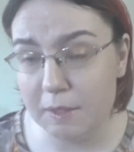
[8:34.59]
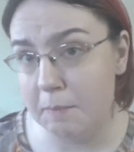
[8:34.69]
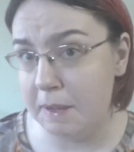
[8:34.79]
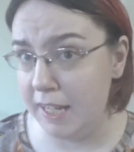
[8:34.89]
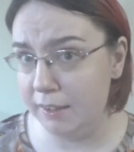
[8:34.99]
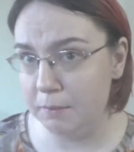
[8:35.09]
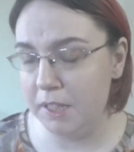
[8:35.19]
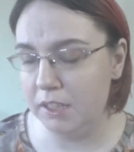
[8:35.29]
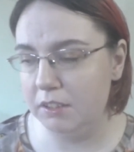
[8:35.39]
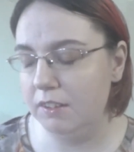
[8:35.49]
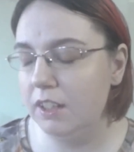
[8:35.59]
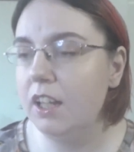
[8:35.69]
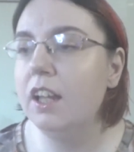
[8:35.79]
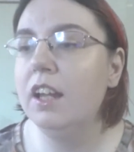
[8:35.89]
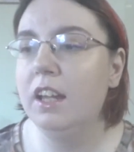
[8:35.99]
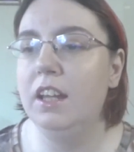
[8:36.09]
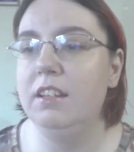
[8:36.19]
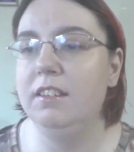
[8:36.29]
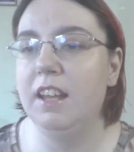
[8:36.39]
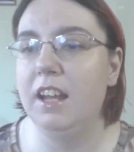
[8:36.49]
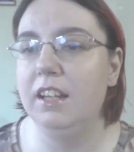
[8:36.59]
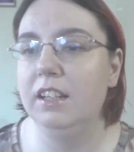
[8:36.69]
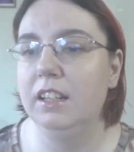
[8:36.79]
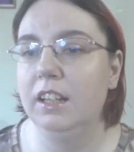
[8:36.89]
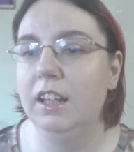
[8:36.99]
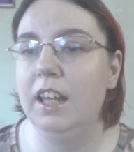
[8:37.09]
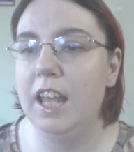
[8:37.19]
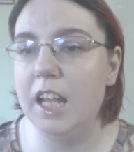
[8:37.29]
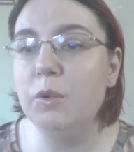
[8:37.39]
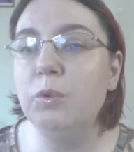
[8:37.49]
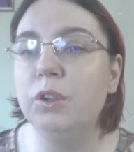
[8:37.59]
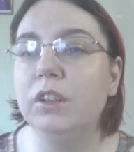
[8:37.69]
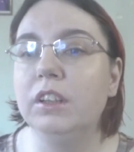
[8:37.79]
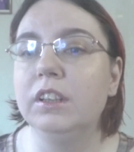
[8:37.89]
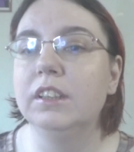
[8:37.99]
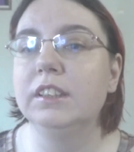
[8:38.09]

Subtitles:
my experience is that it will